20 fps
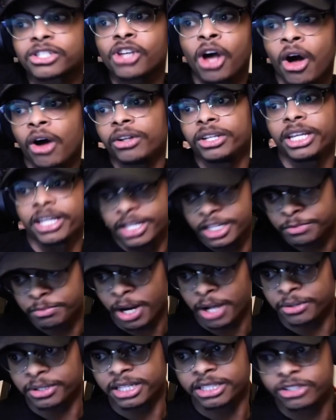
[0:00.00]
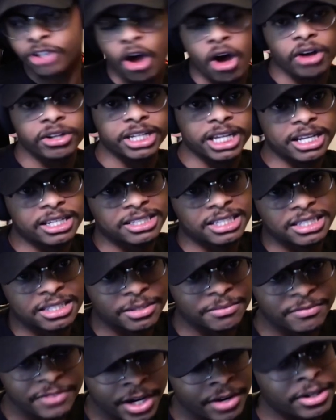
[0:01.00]
niggas, bro. Tall niggas in some
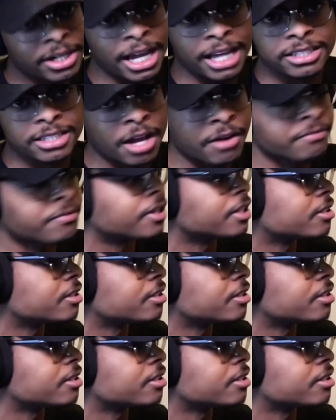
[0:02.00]
very nice outfits.